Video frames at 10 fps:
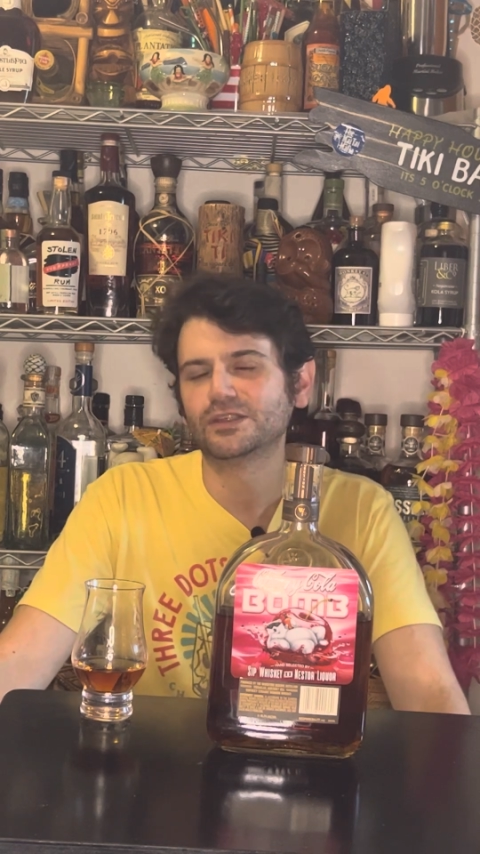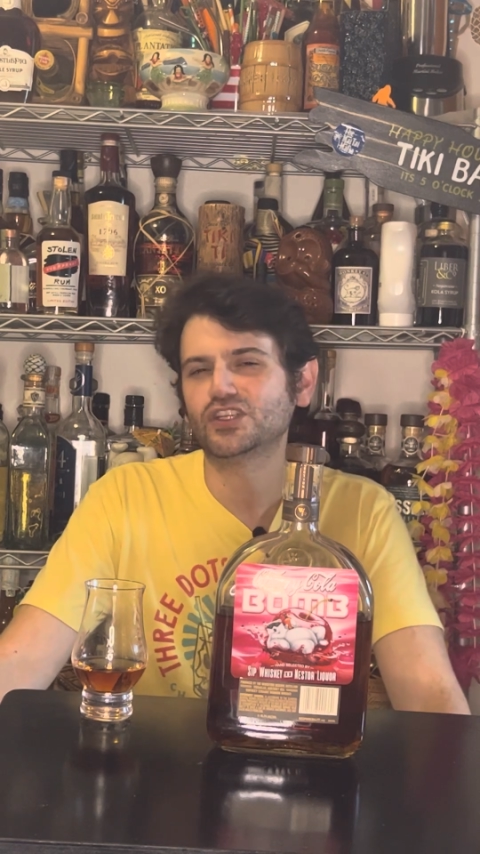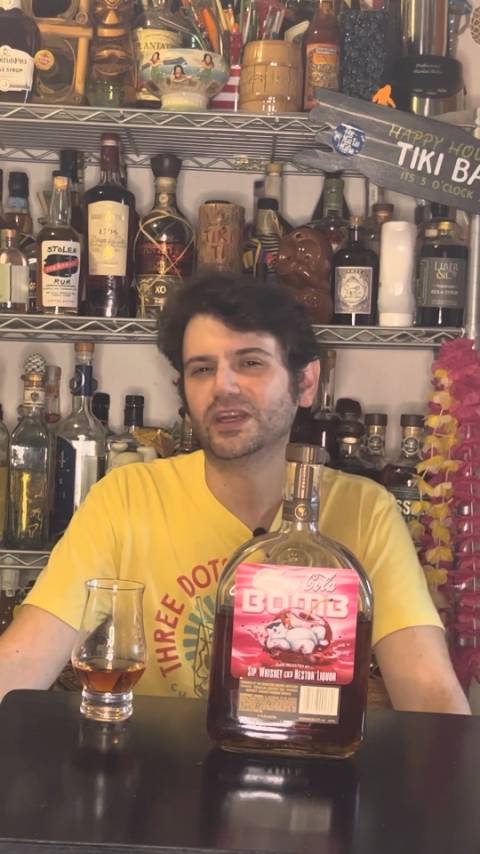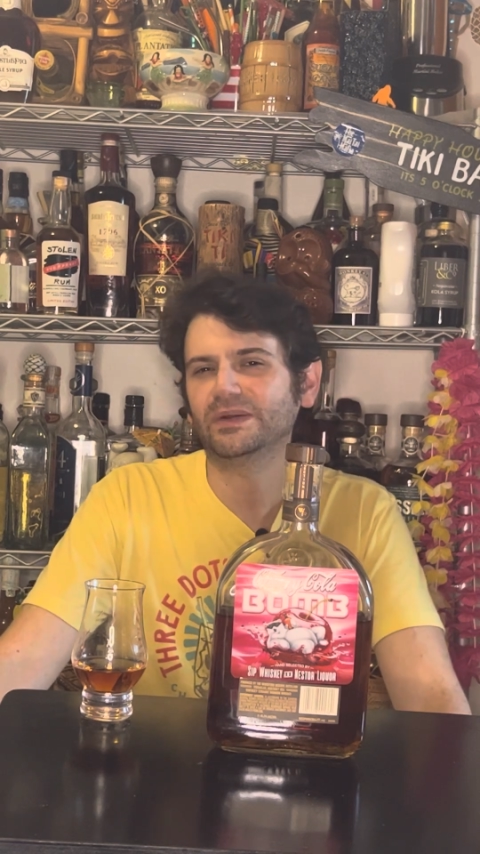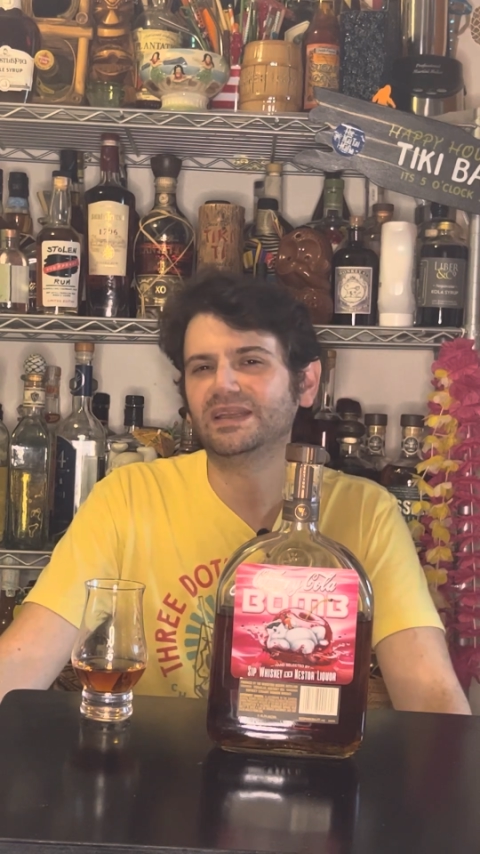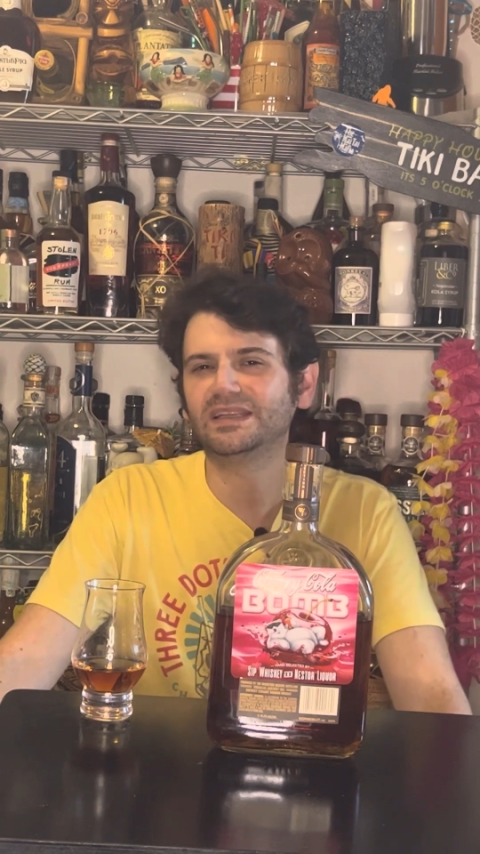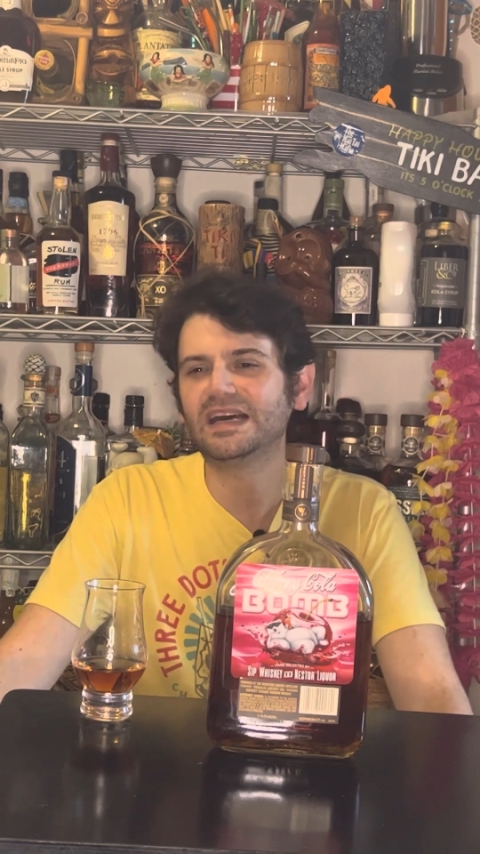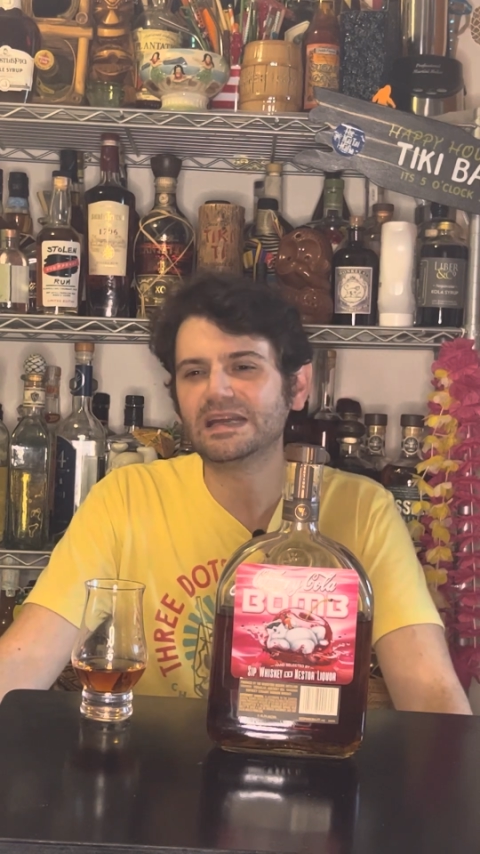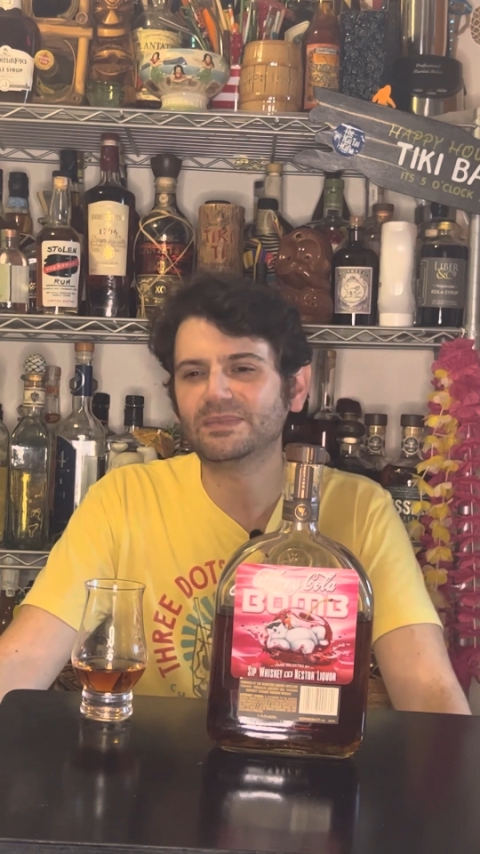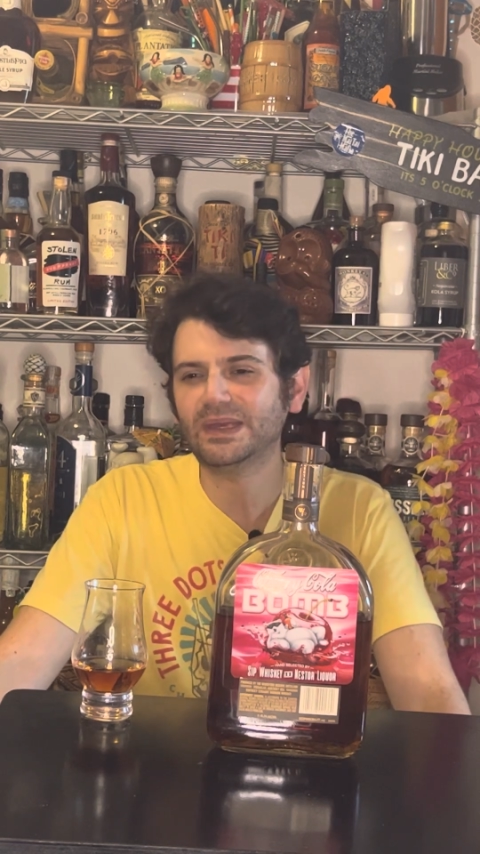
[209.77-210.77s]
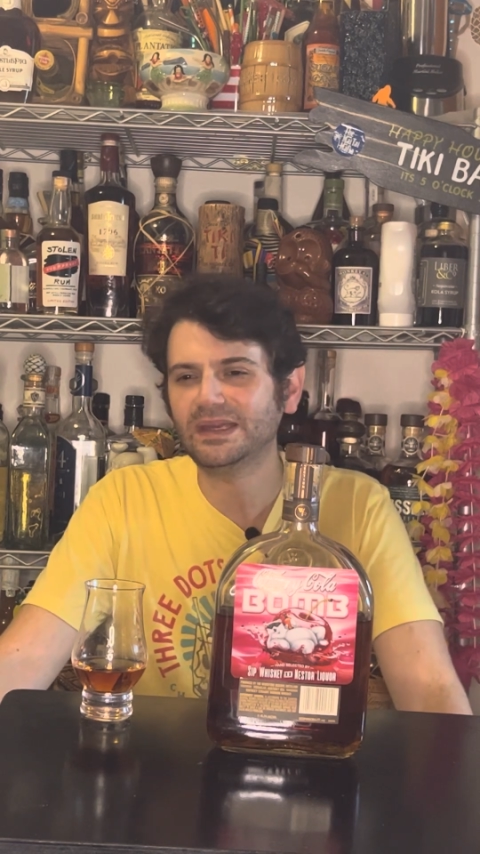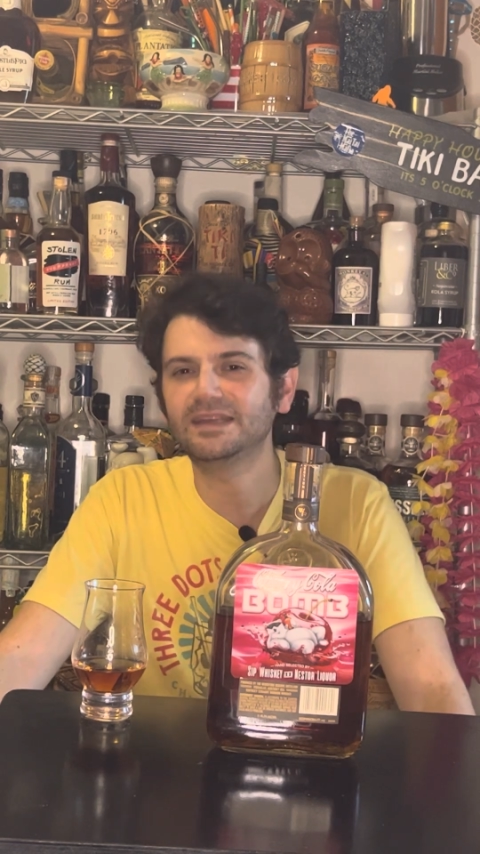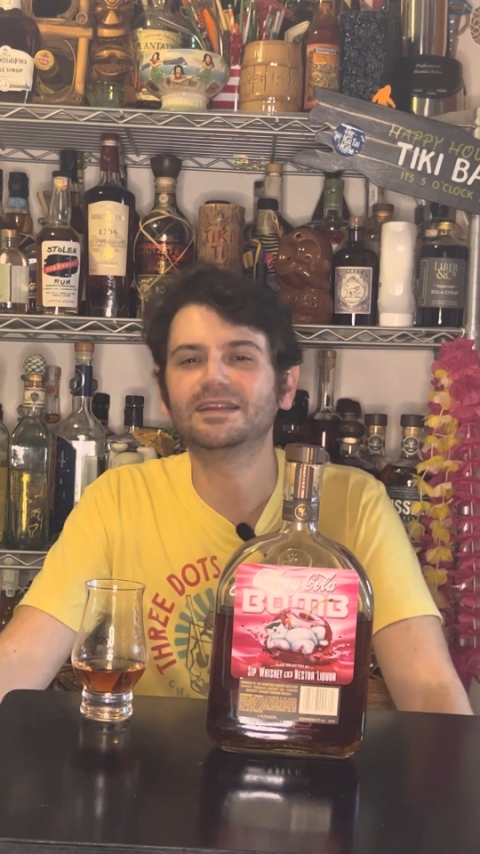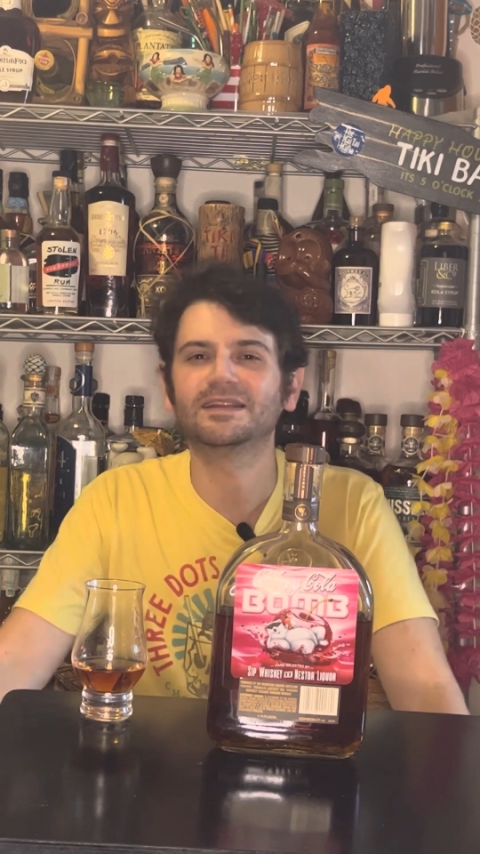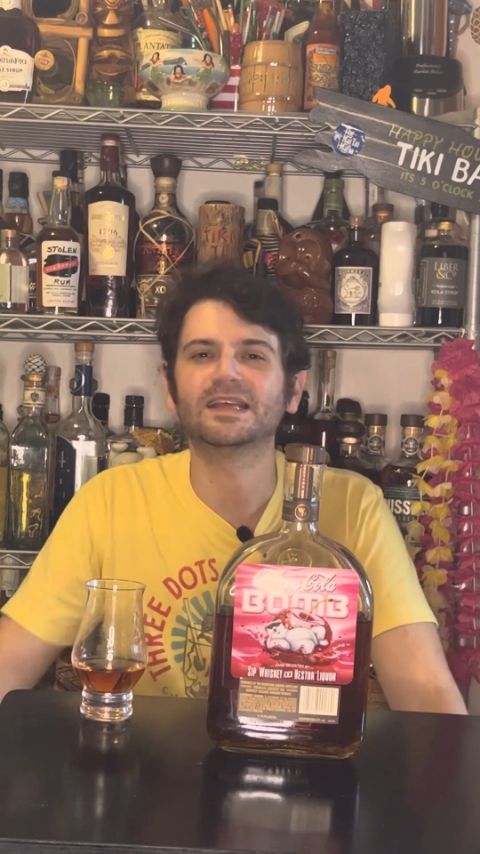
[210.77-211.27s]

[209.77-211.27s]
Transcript: cherry limeade,